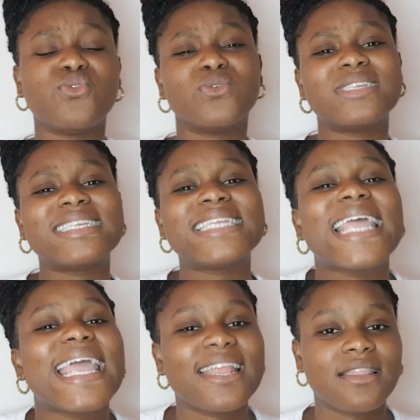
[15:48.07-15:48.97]
don't
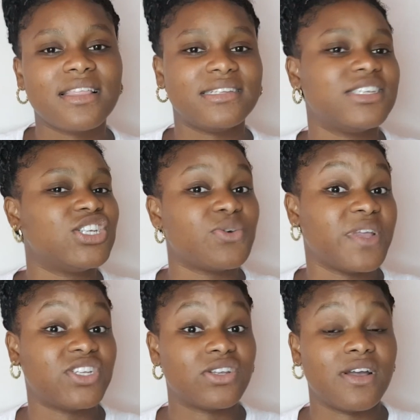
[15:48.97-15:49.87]
stay in this
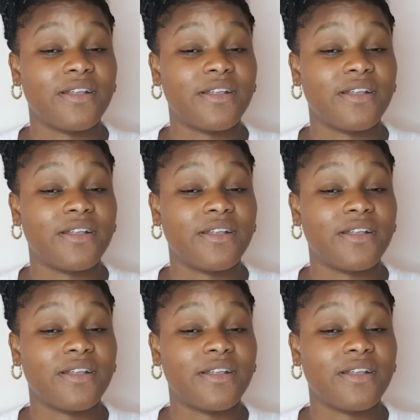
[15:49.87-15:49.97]
situation?